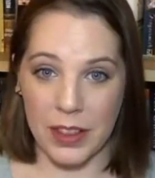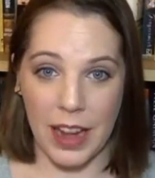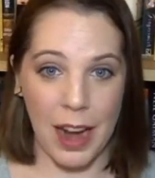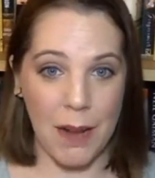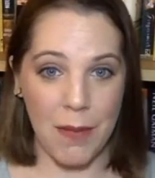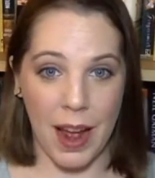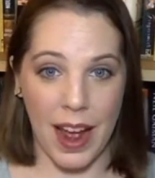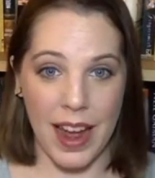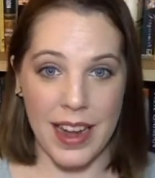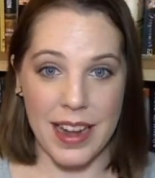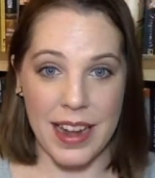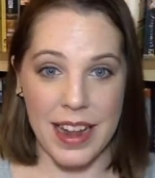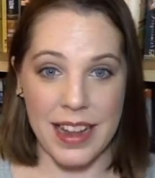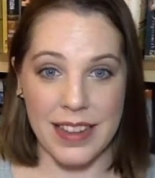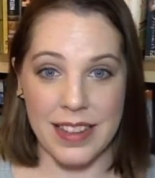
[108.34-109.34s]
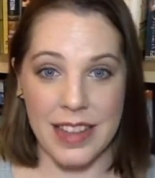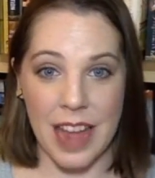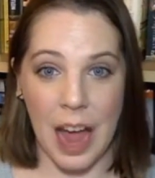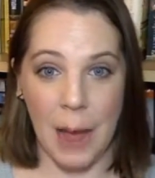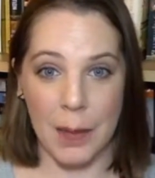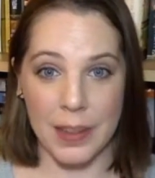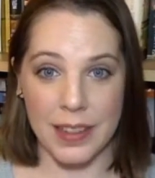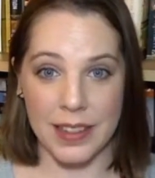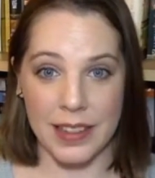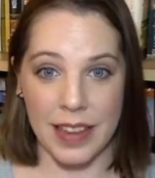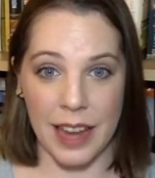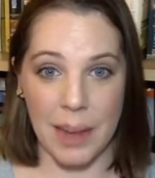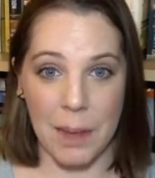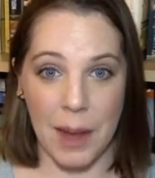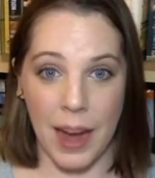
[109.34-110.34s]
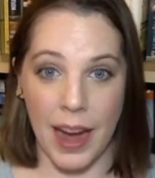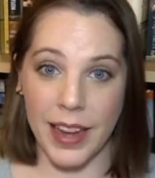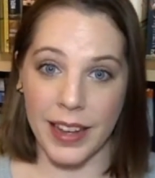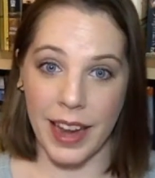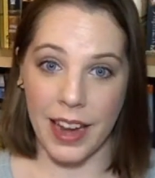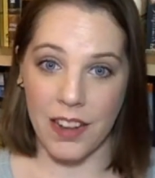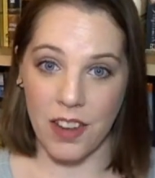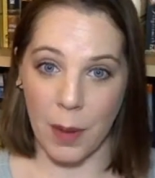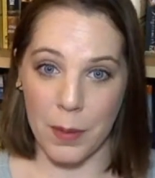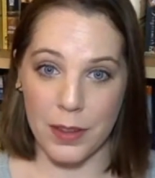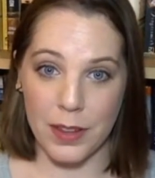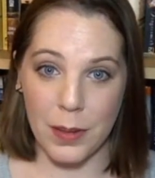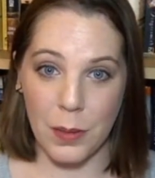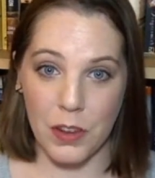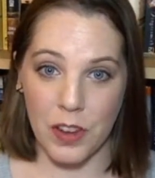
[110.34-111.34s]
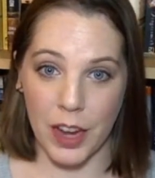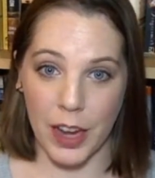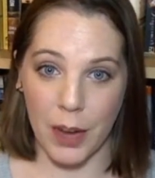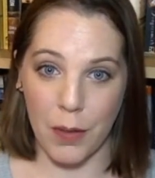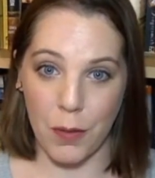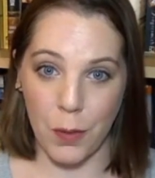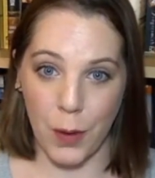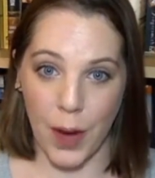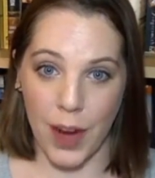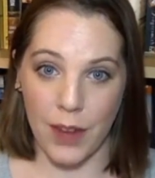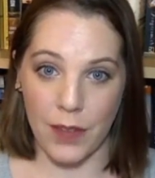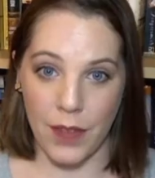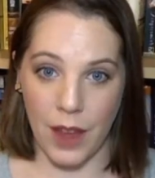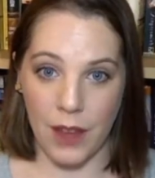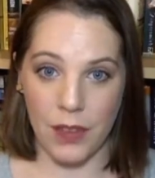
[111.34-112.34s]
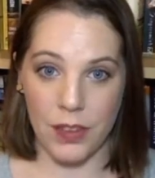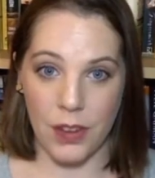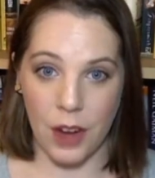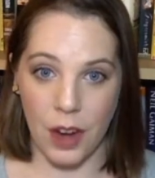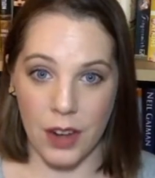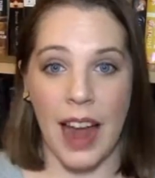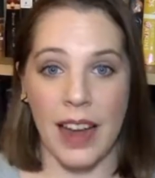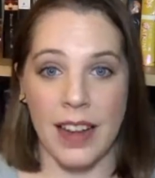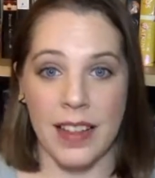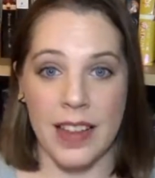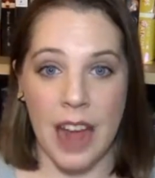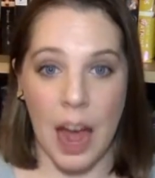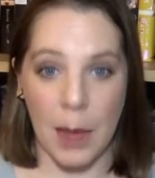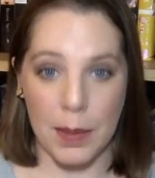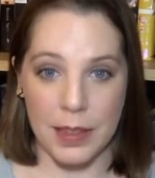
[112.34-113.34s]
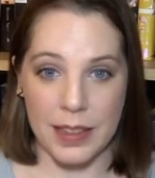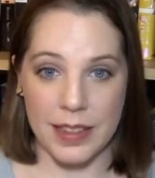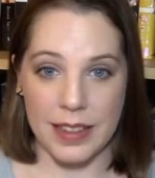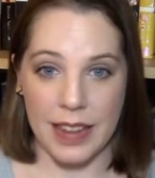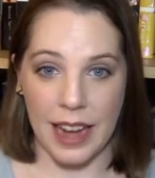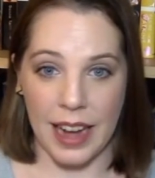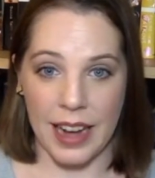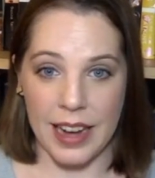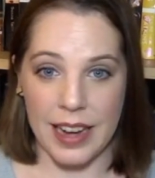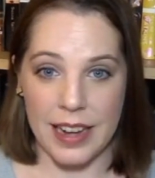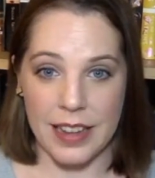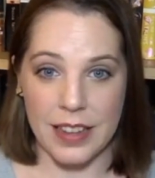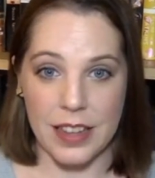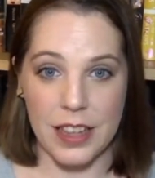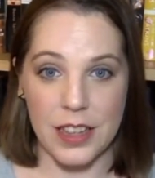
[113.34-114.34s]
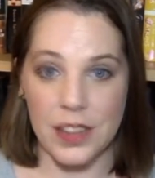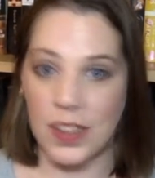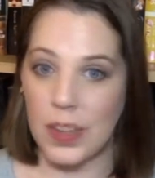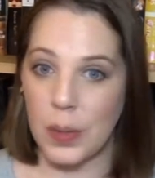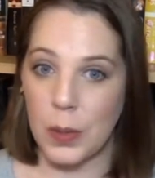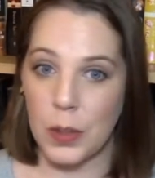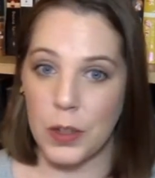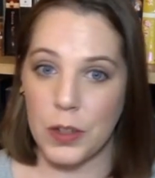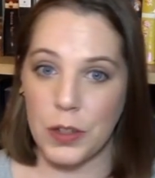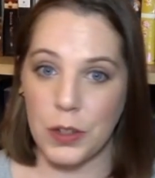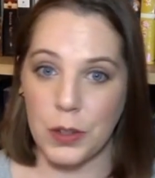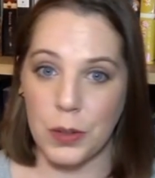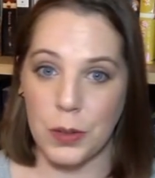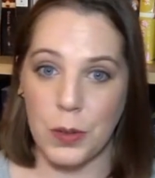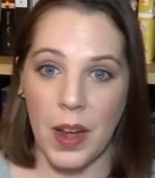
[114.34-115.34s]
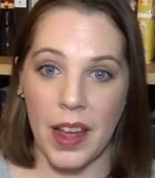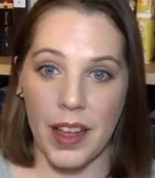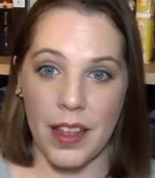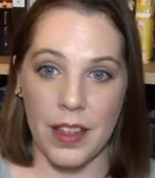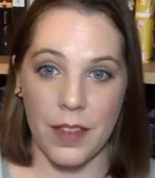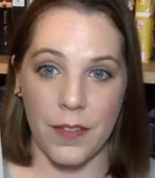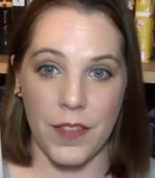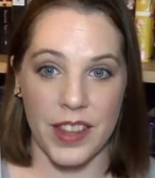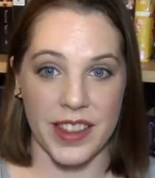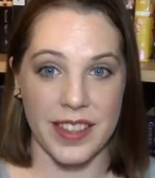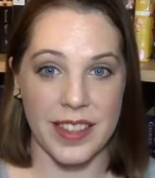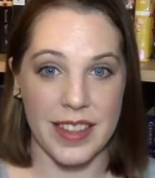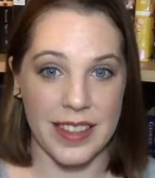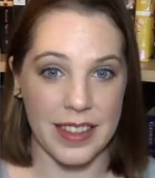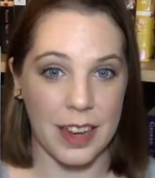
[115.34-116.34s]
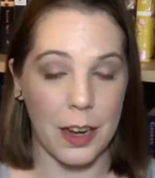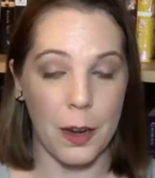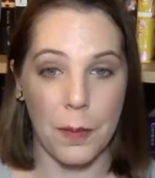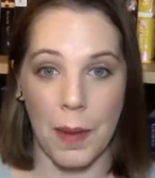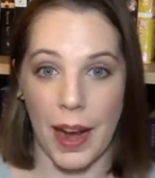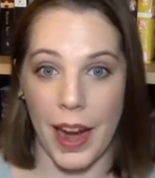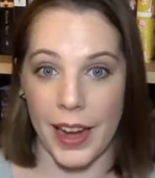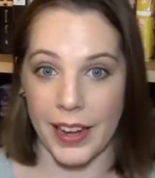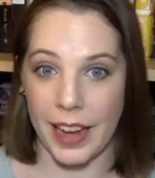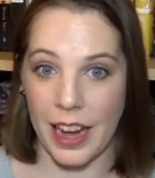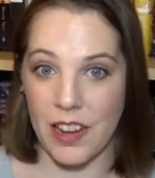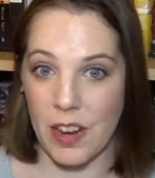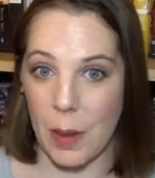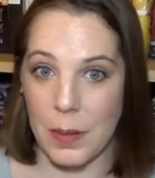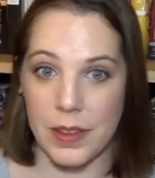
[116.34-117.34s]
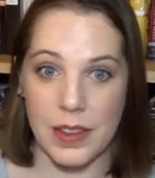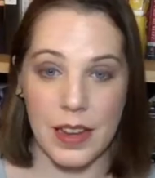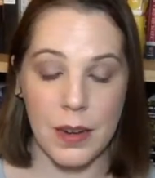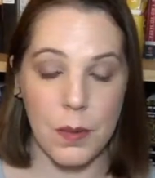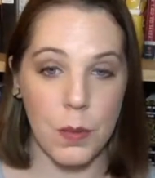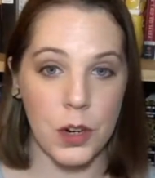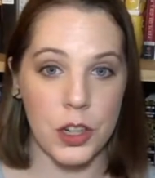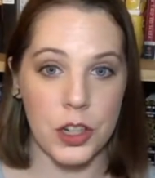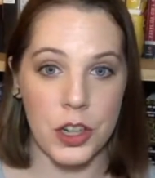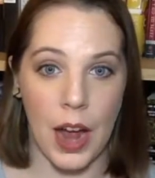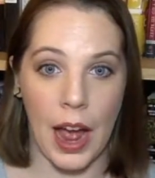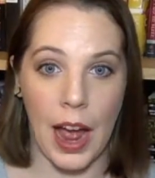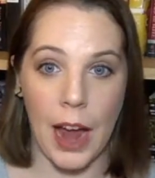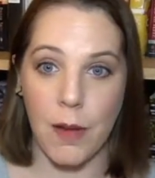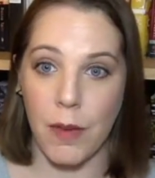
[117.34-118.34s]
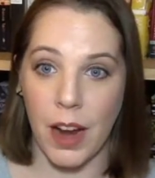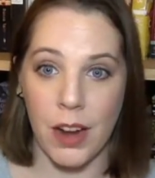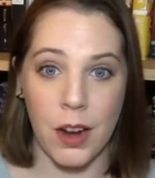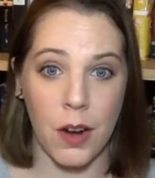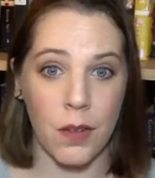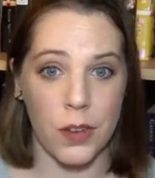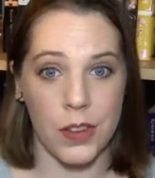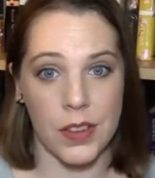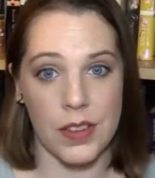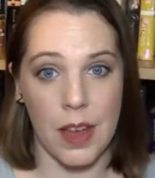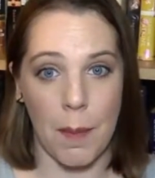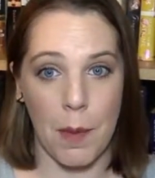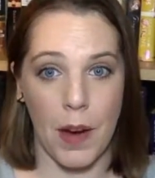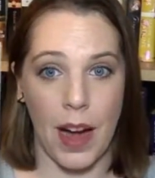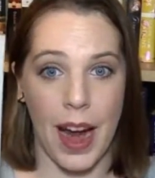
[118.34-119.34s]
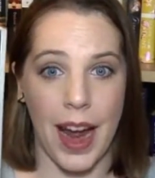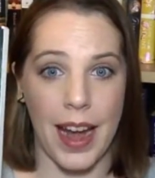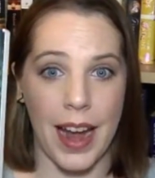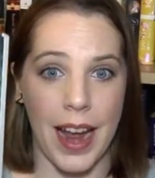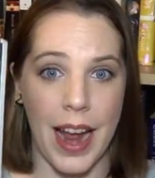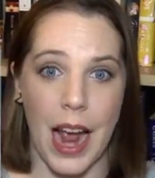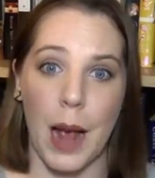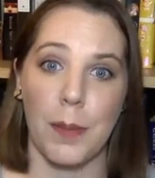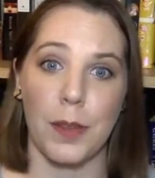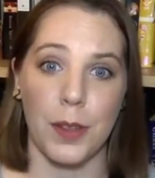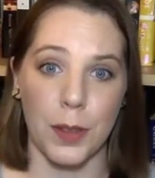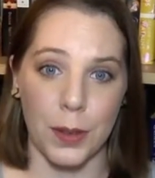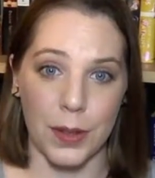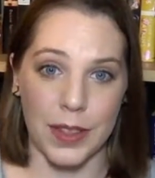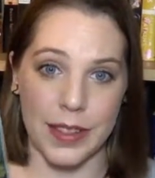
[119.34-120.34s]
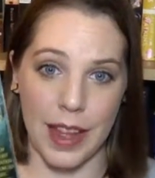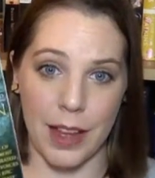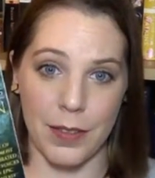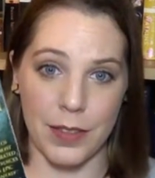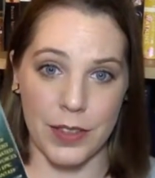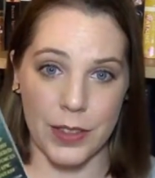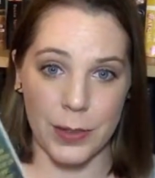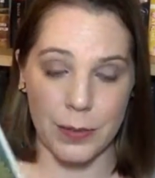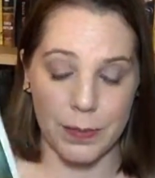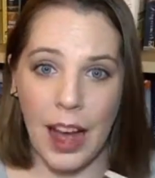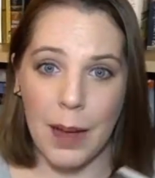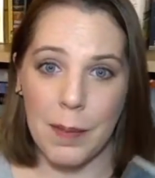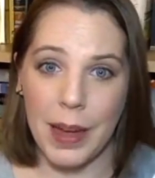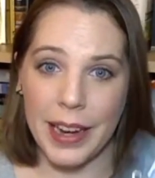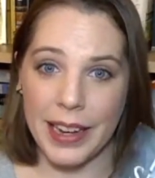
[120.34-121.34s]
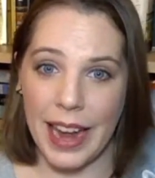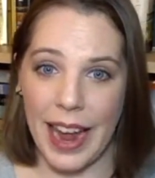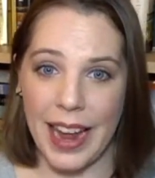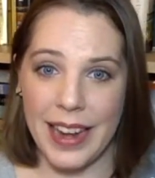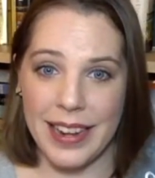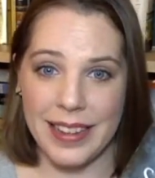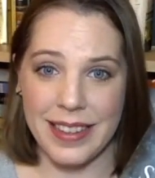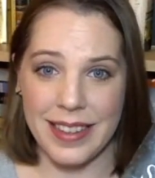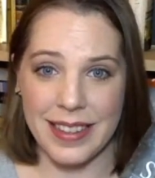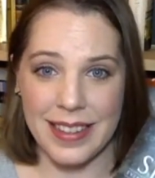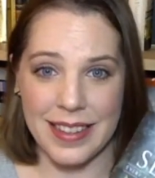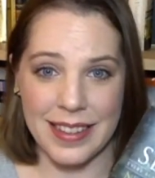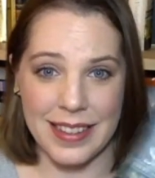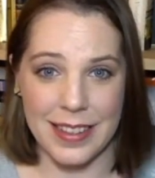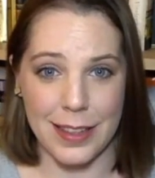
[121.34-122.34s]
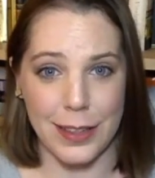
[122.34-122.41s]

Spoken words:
that I read is The Obelisk Gate by N.K. Jemisin, which I gave 4 out of 5 stars. And The Obelisk Gate is the sequel to The Fifth Season by N.K. Jemisin, which I read over the summer and I absolutely loved. Again, since this is a